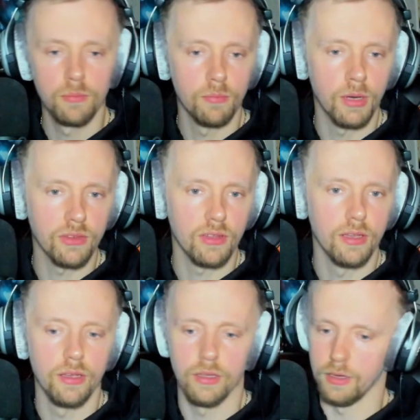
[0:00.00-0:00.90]
But
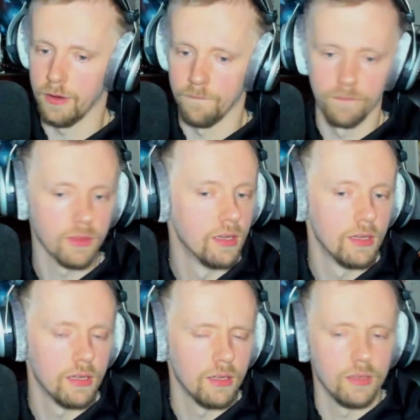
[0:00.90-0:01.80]
yeah,
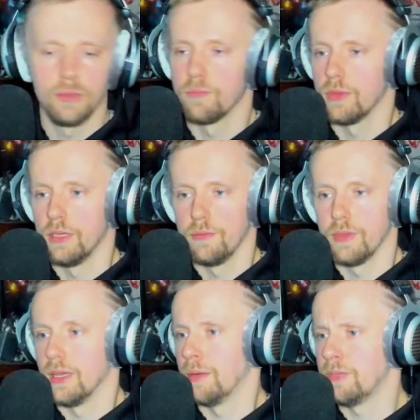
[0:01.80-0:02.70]

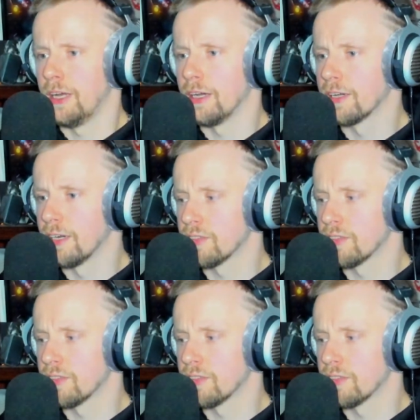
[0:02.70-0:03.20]
I'm gonna